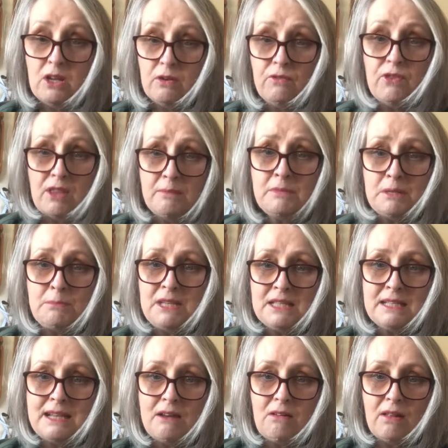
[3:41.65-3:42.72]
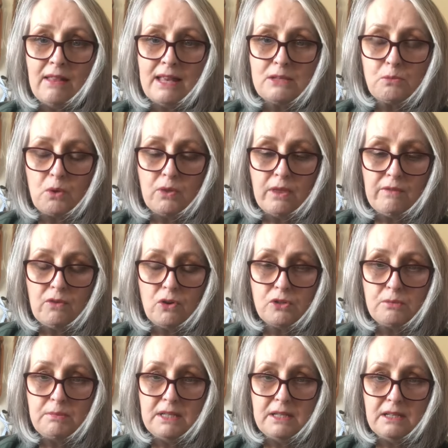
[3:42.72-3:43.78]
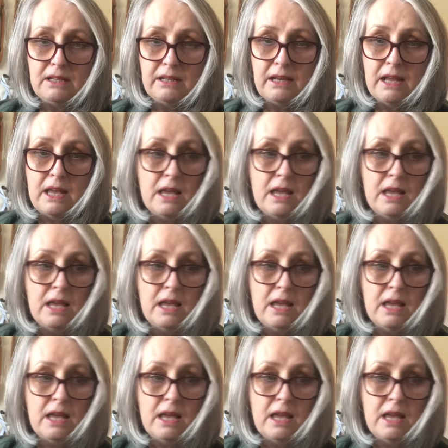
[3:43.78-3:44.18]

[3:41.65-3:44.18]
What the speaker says: for them to be sterile, that's what they've got to be done.